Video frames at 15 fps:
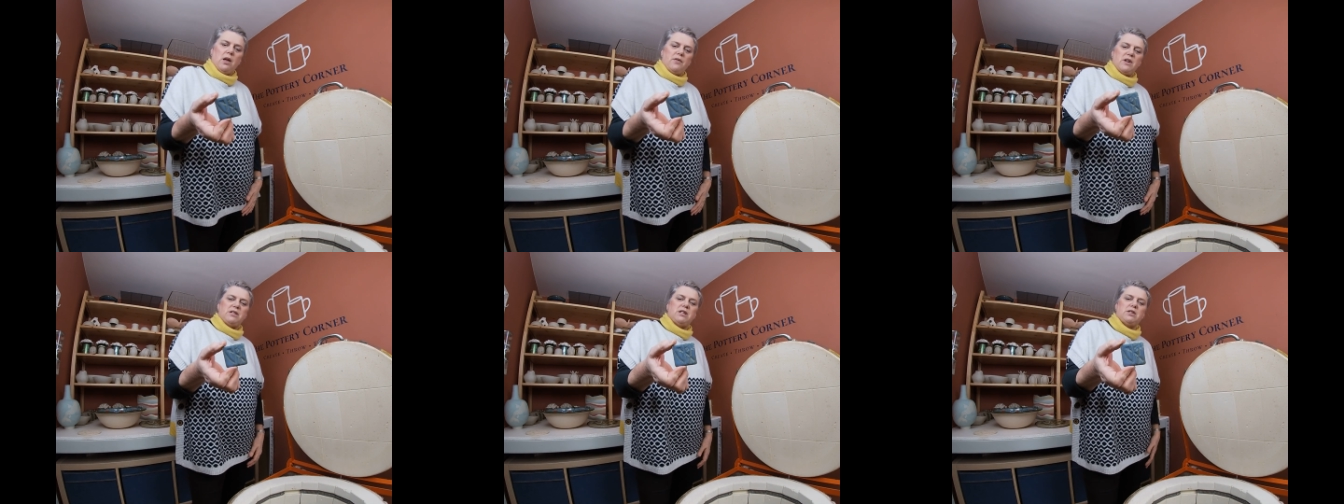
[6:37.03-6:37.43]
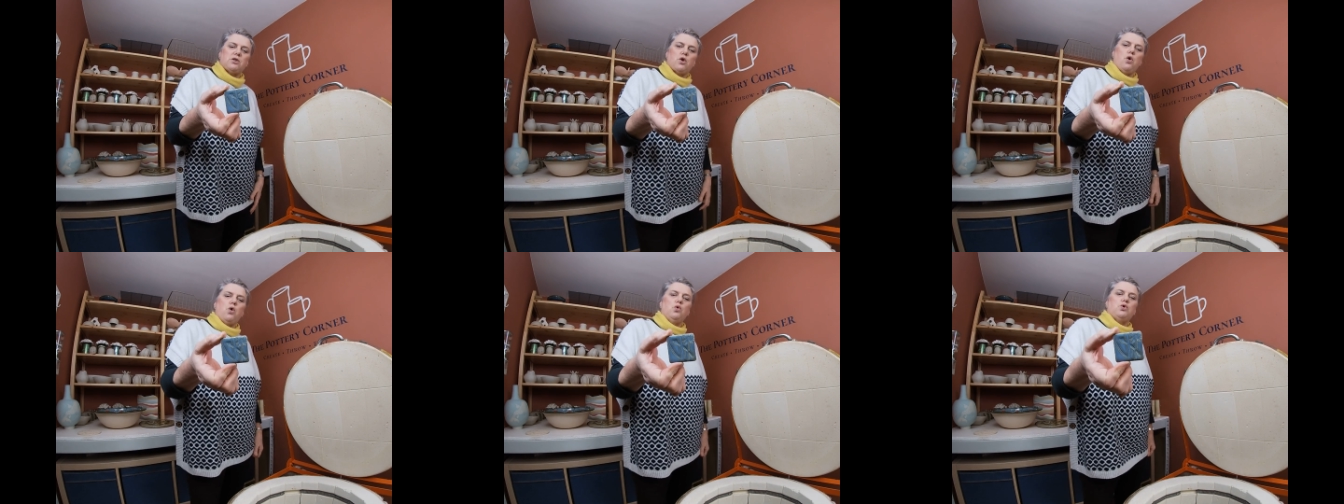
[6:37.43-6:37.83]
This is
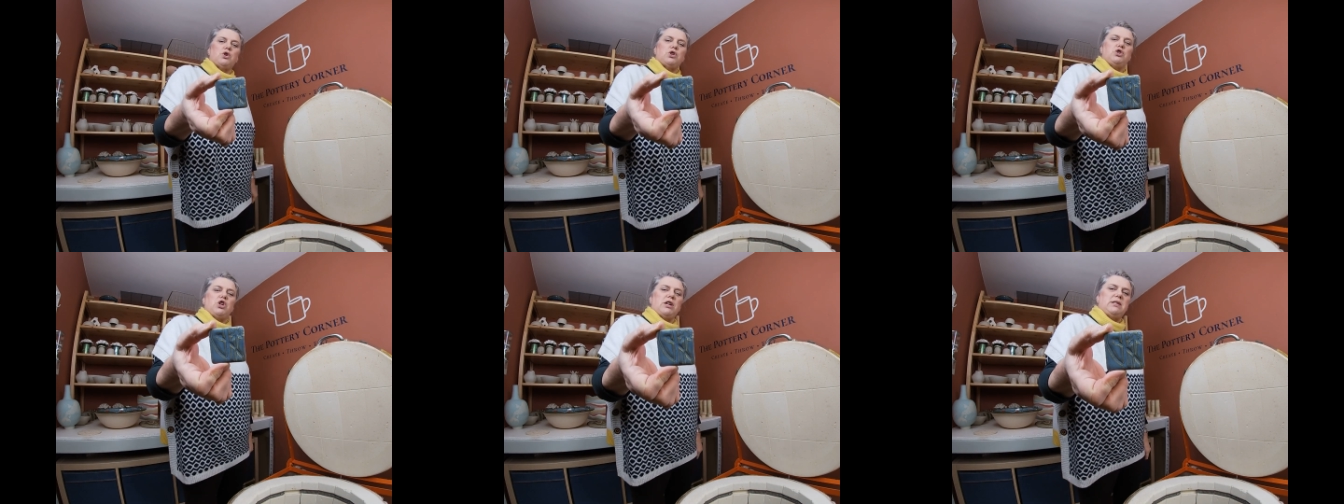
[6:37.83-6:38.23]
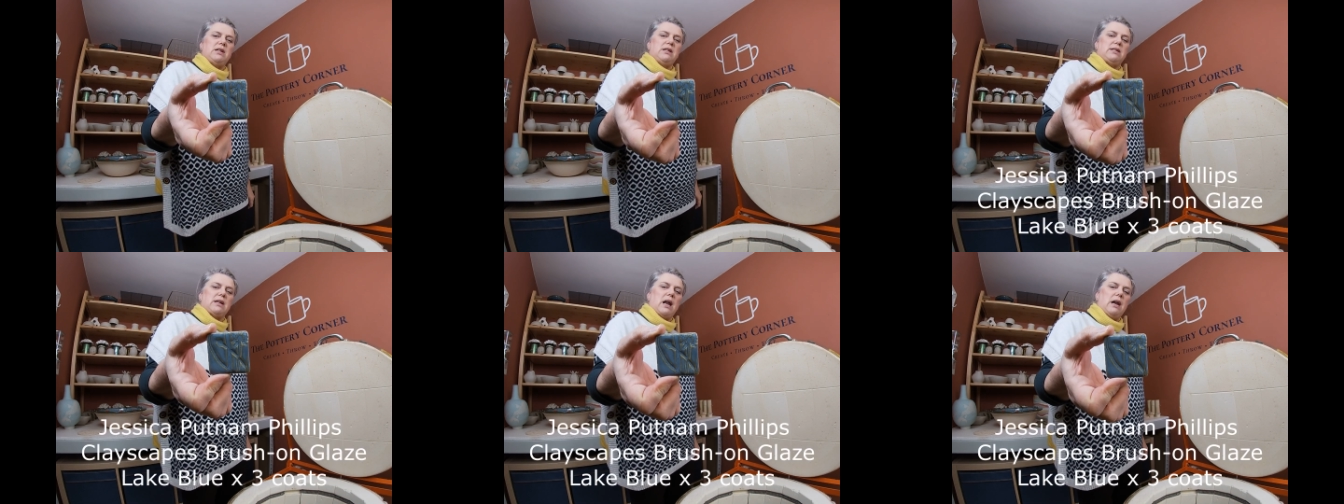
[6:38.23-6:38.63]
called
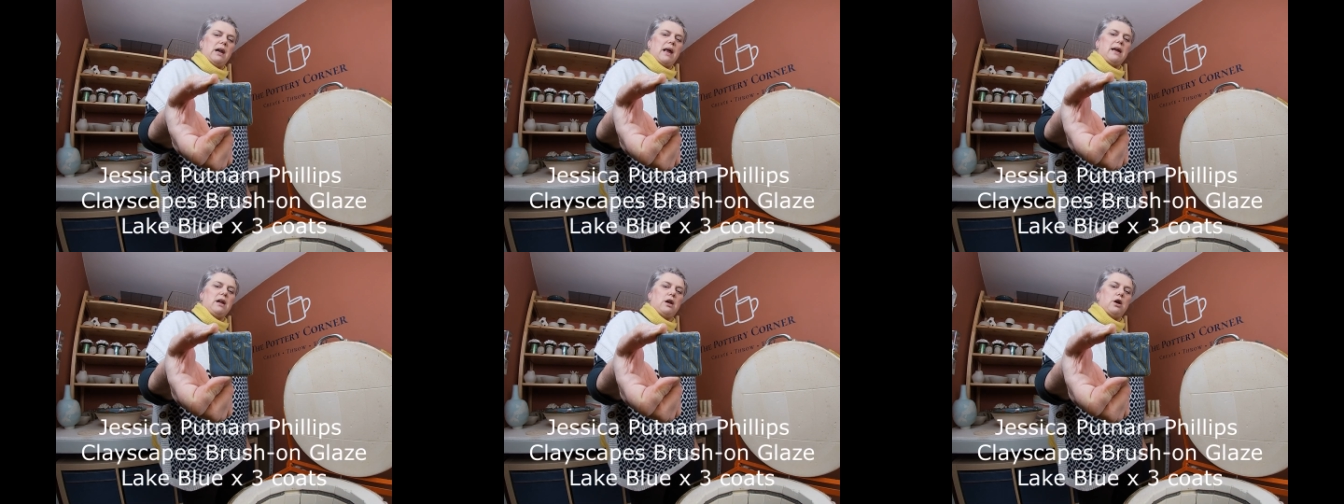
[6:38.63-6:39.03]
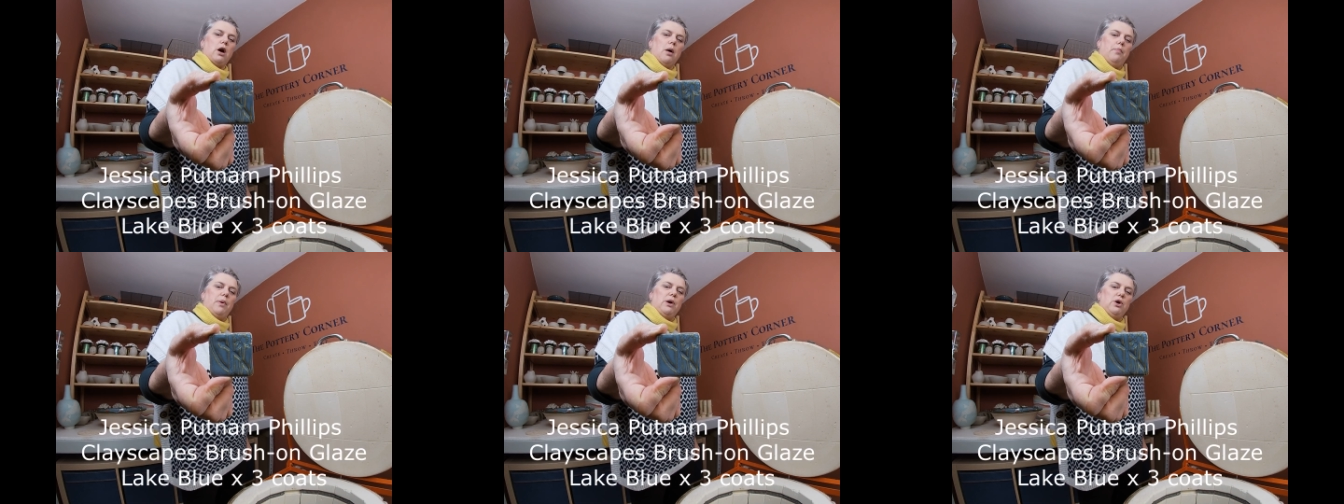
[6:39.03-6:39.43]
Jess's
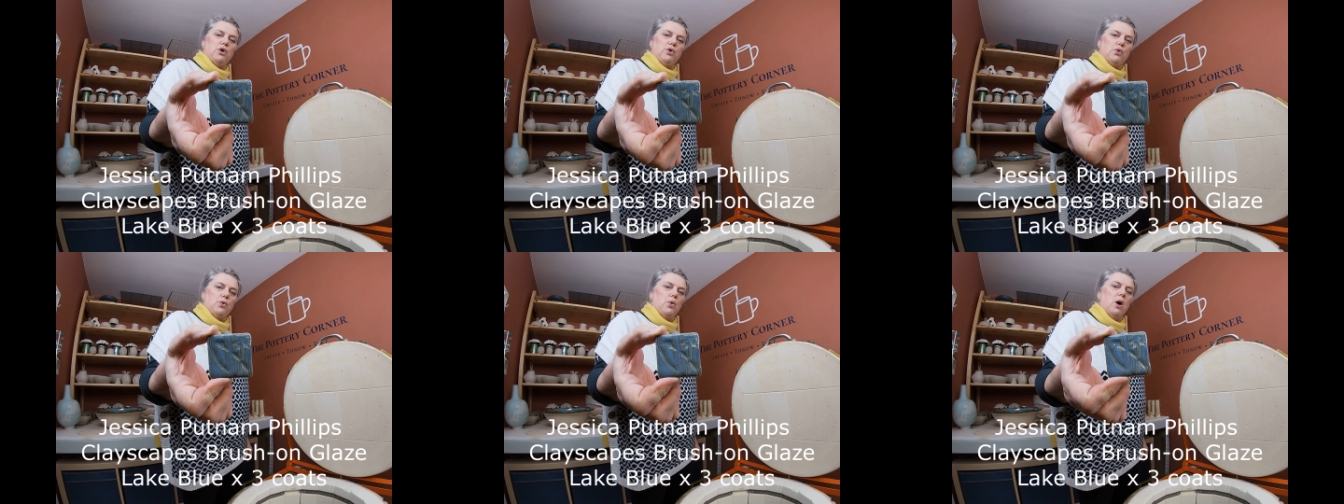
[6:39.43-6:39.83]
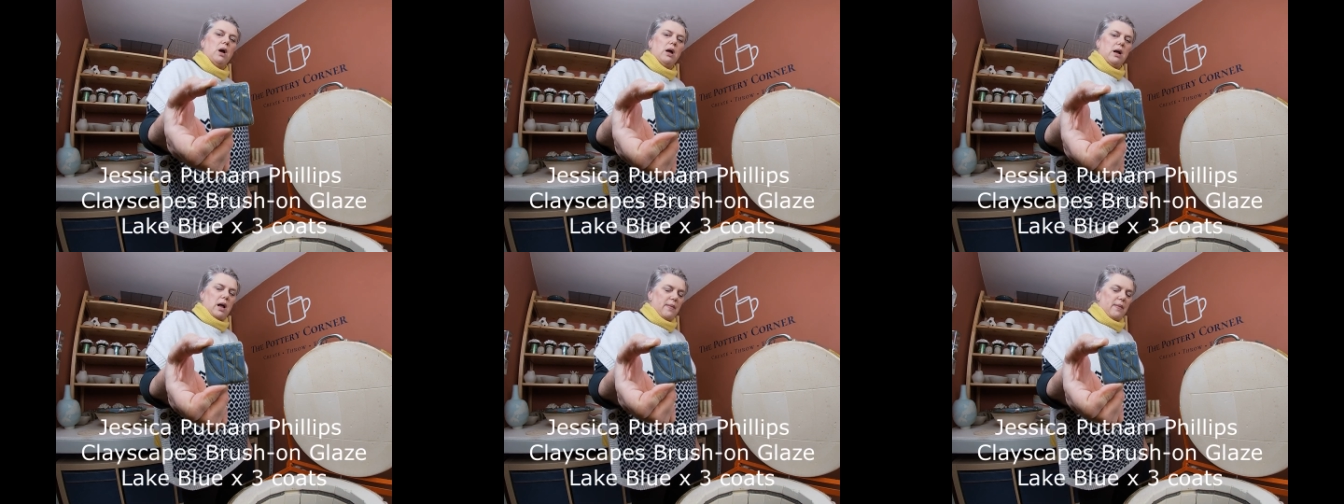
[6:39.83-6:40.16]
Lake Blue,